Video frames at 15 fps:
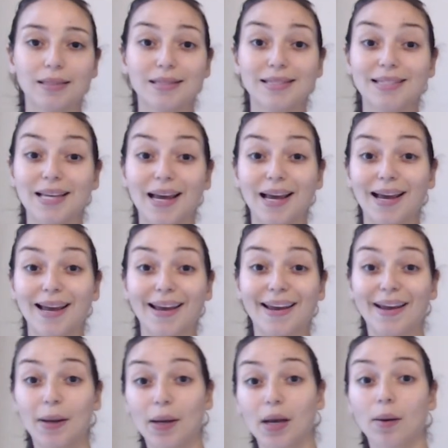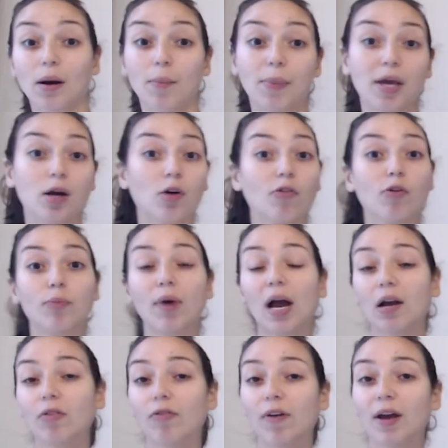say, a bagel for
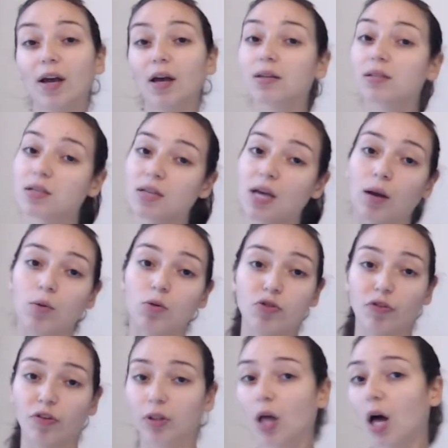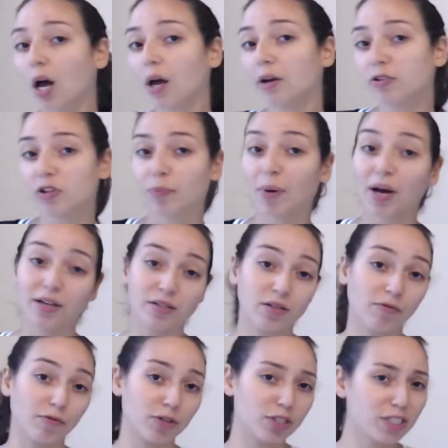breakfast, a sandwich for lunch, and pasta
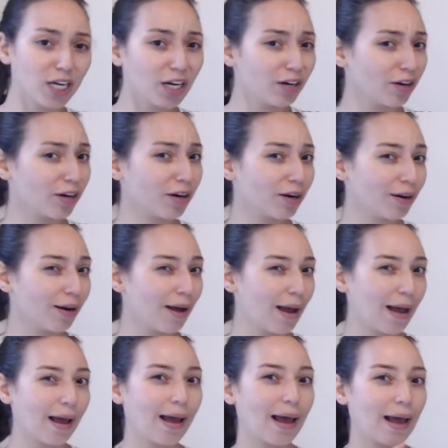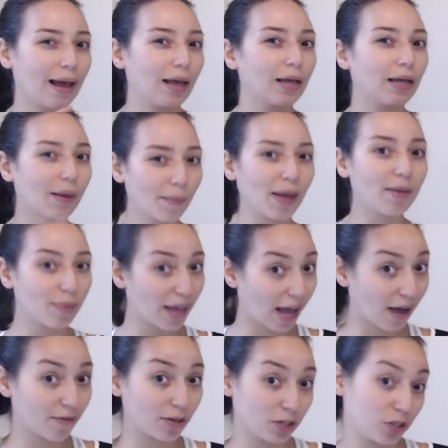for dinner, you may be
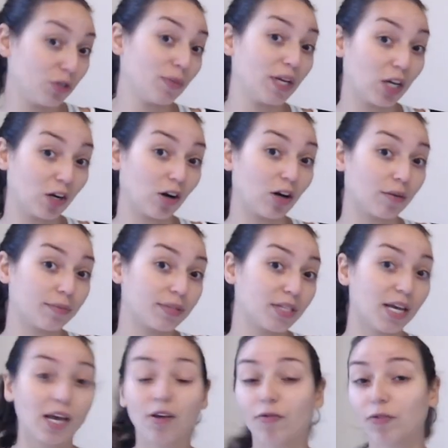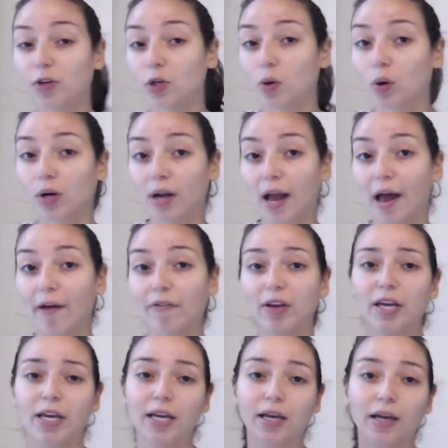having too many carbs. If you are
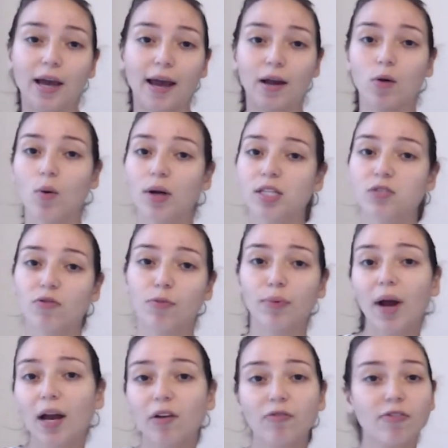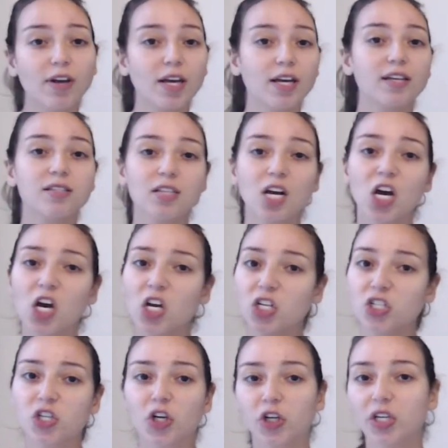having egg whites for breakfast,
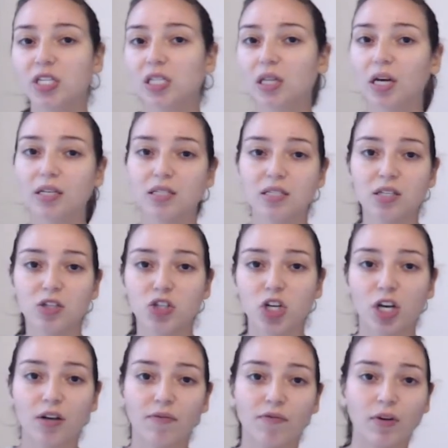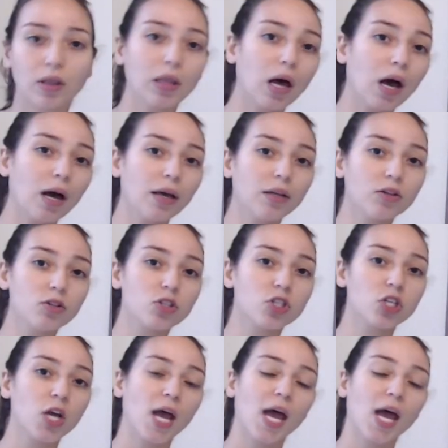turkey slices and chicken for lunch,